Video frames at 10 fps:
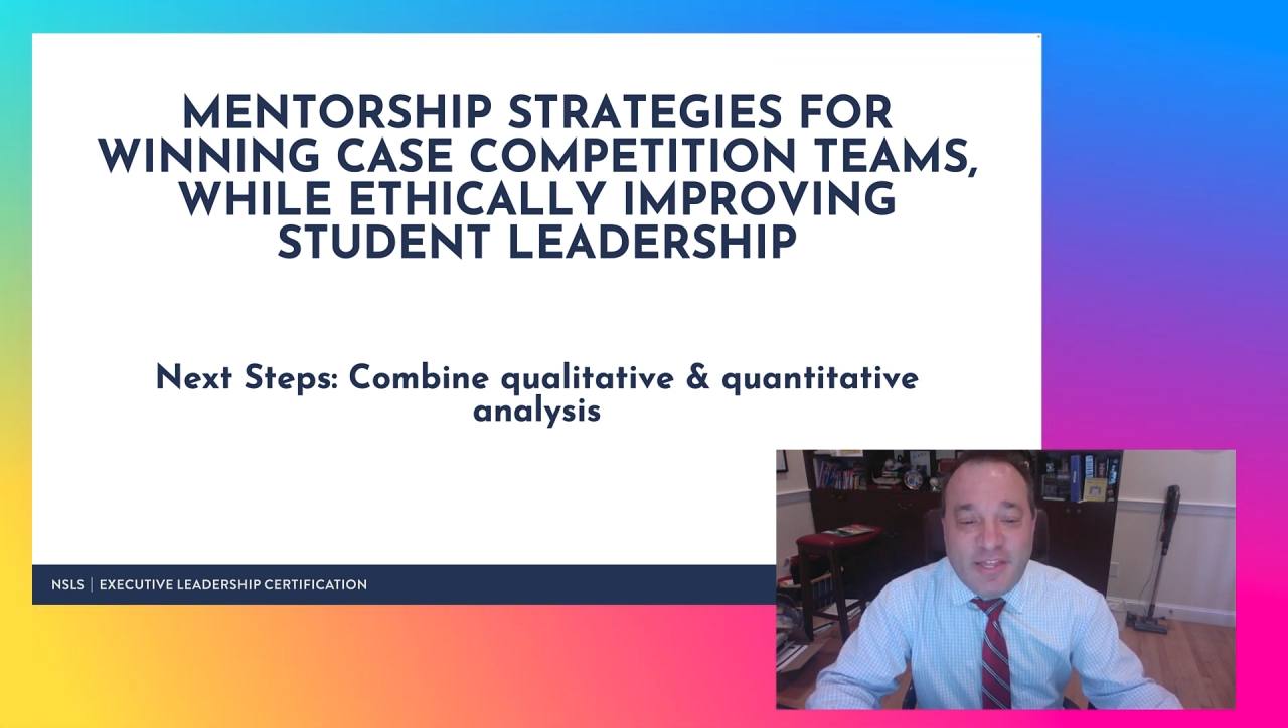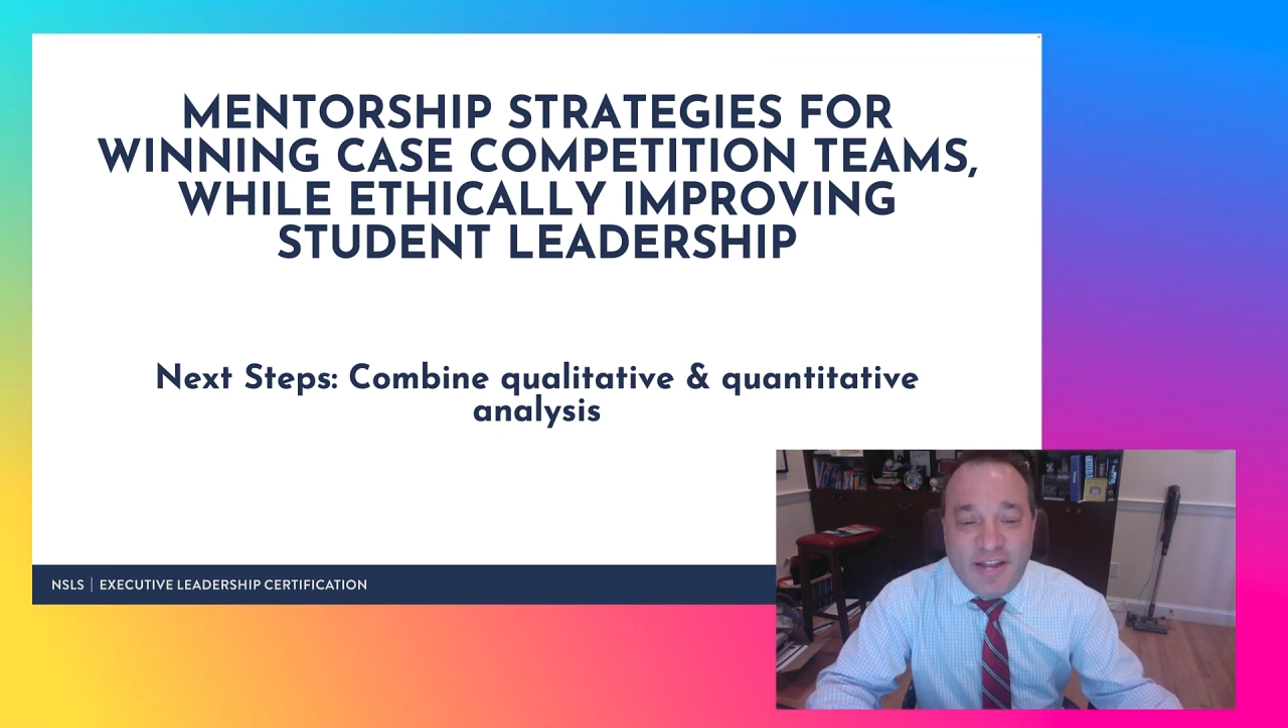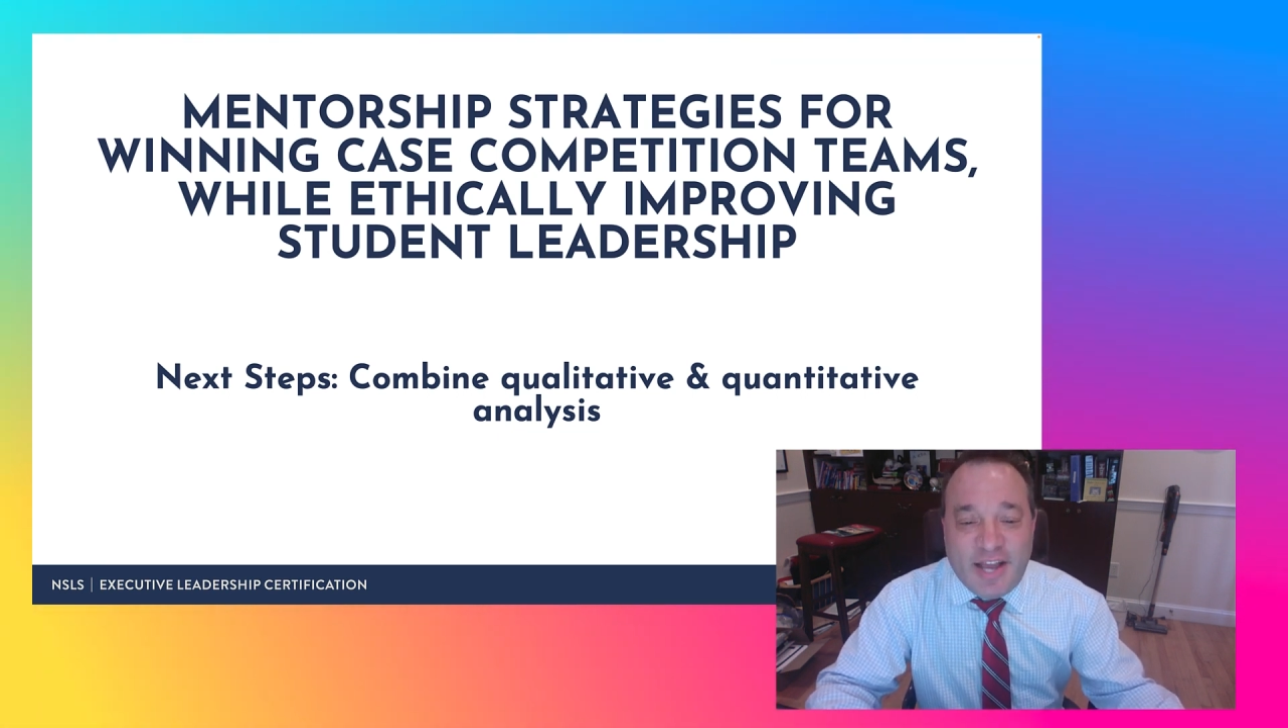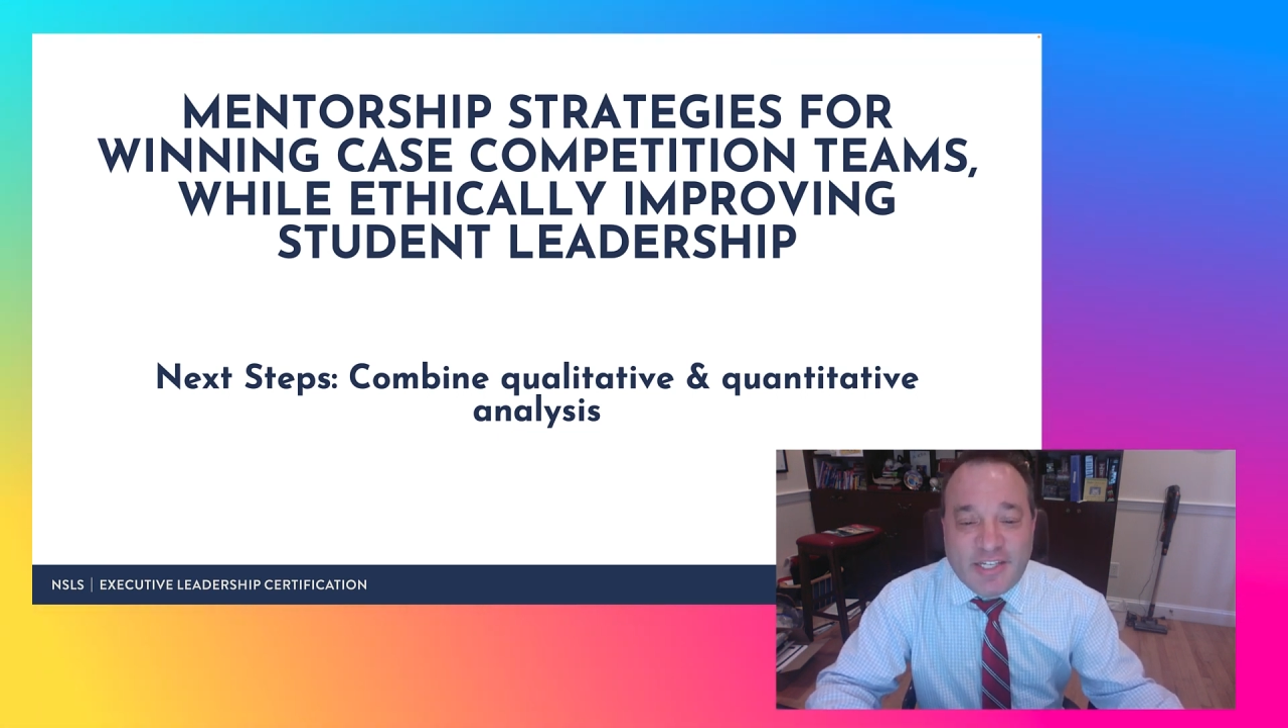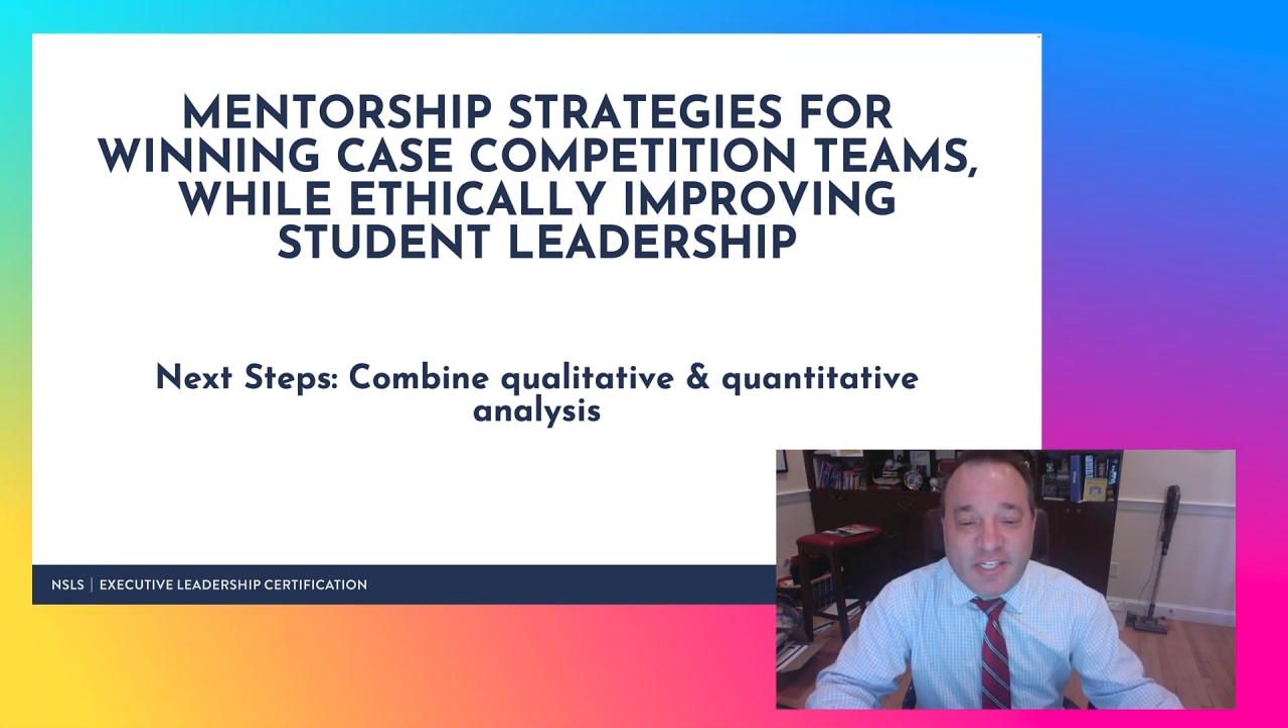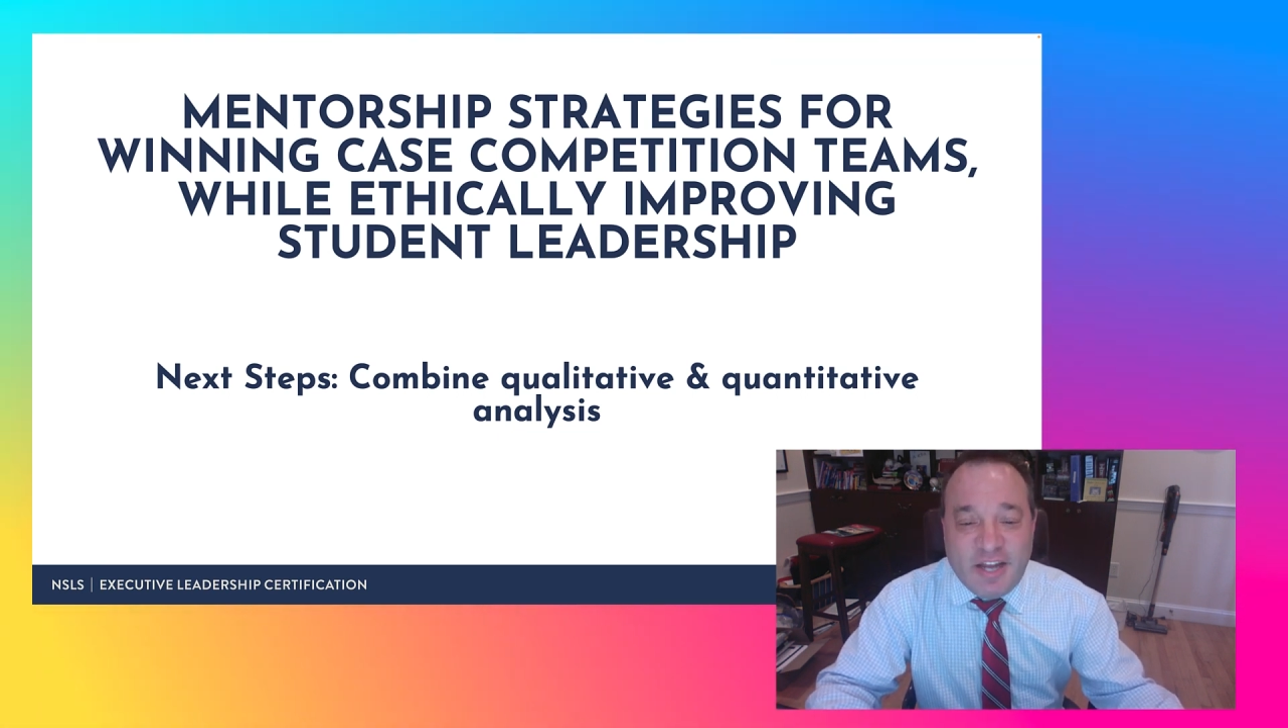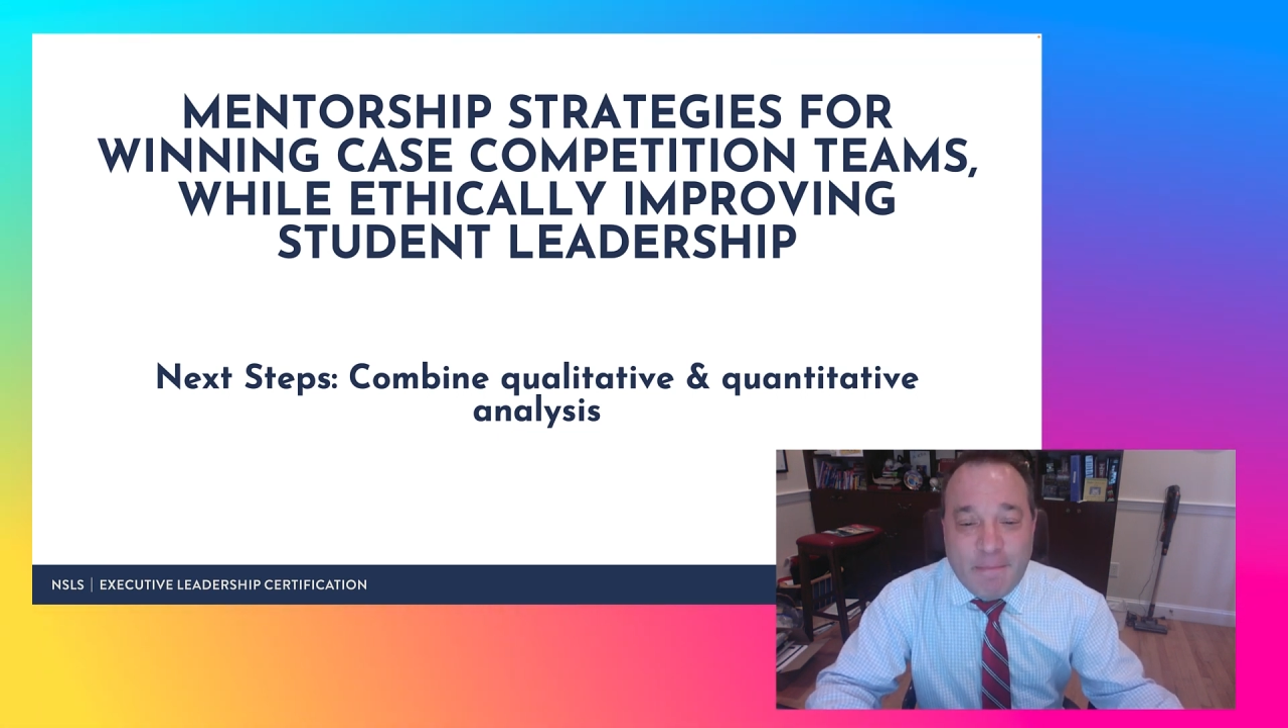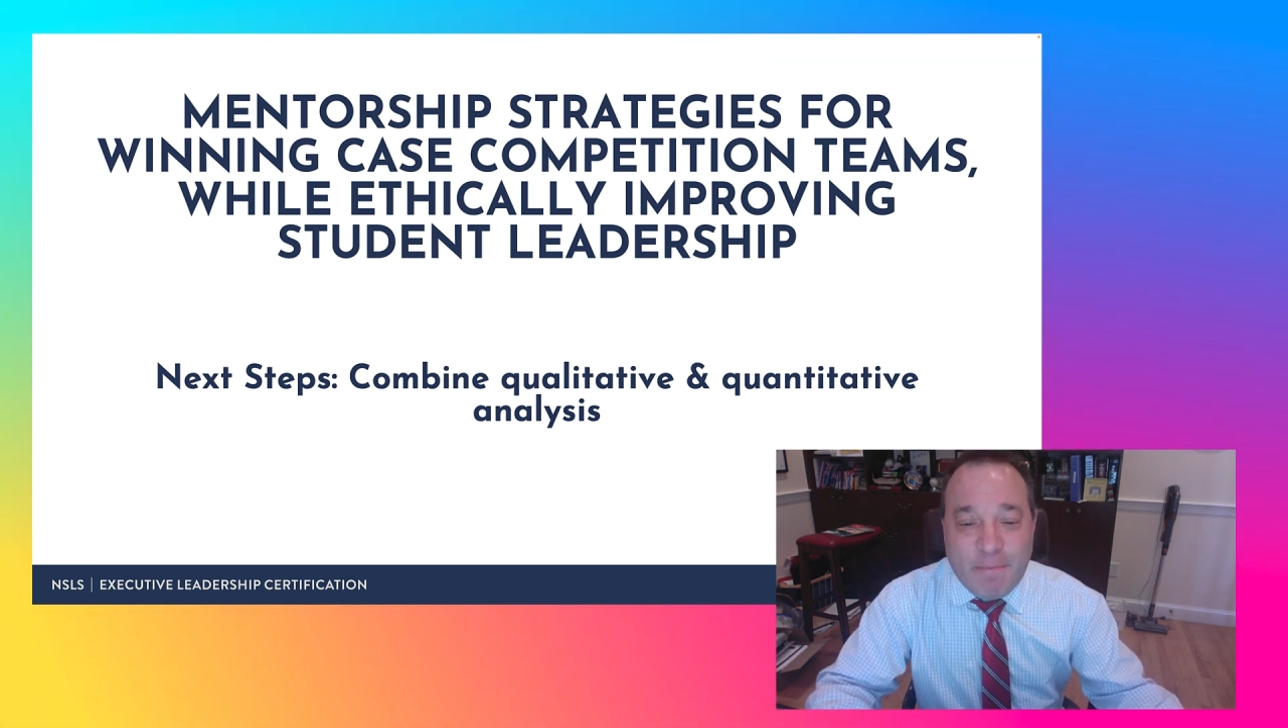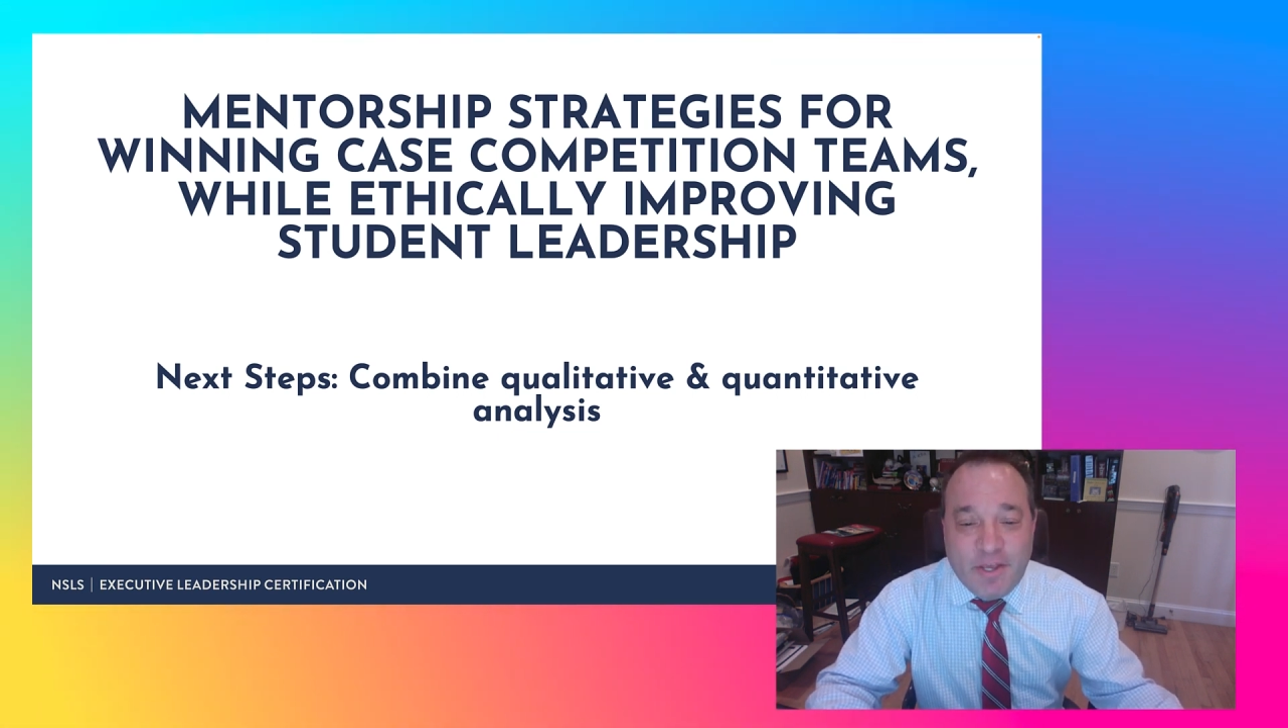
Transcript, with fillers: the next step